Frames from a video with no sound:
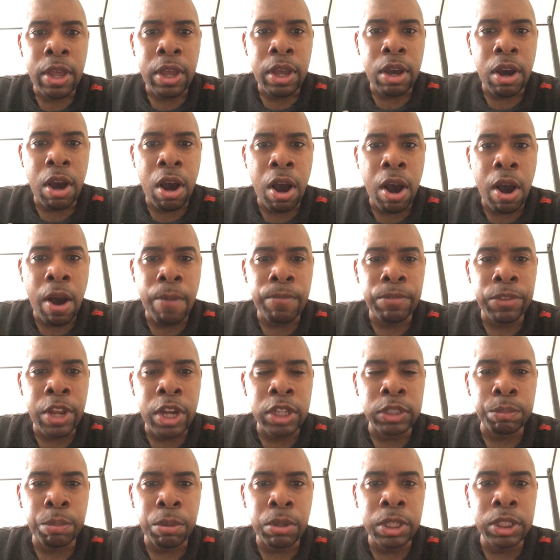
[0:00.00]
Um, there's
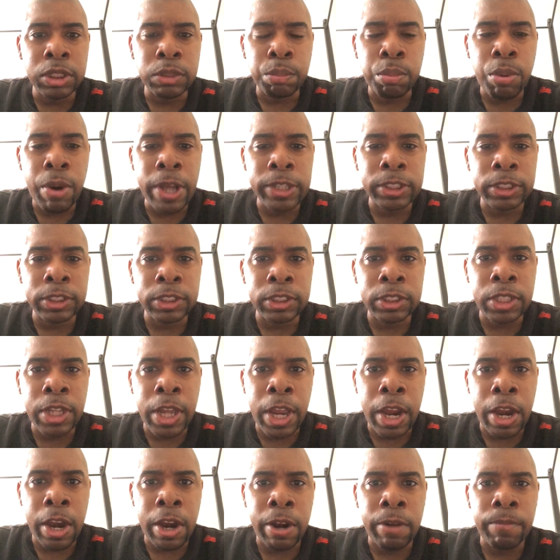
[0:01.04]
police presence
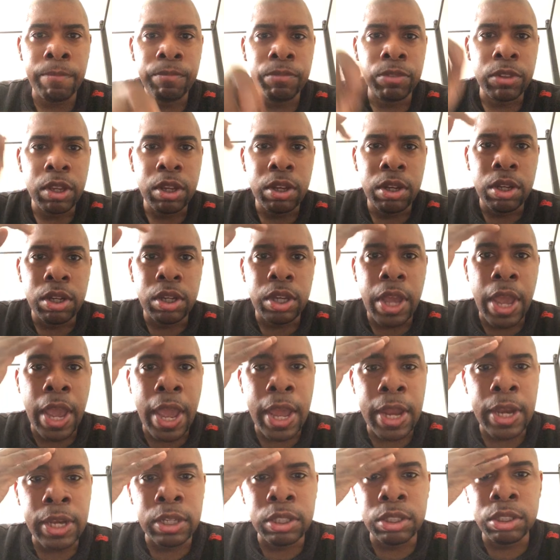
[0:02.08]
there,
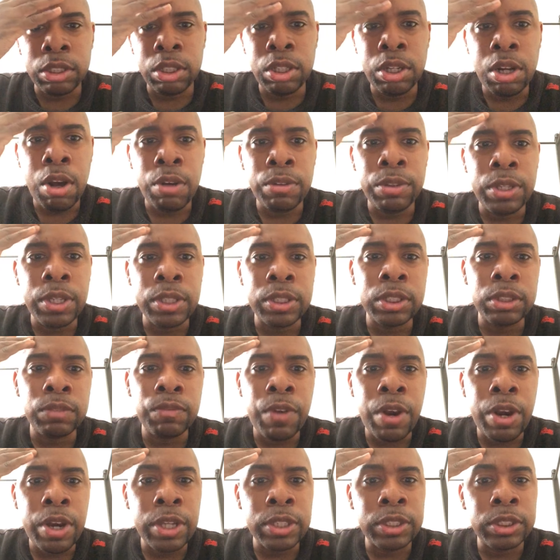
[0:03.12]
and you know this is
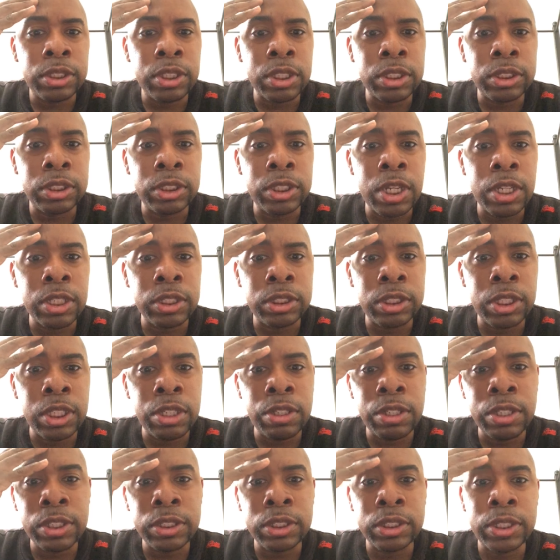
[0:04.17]
very a, a
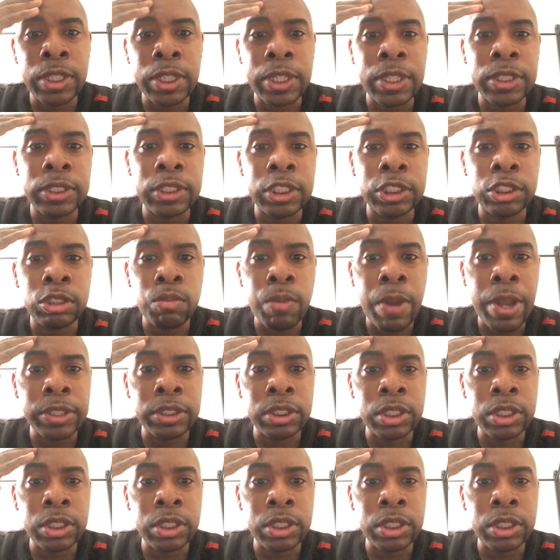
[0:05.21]
serious sticky situation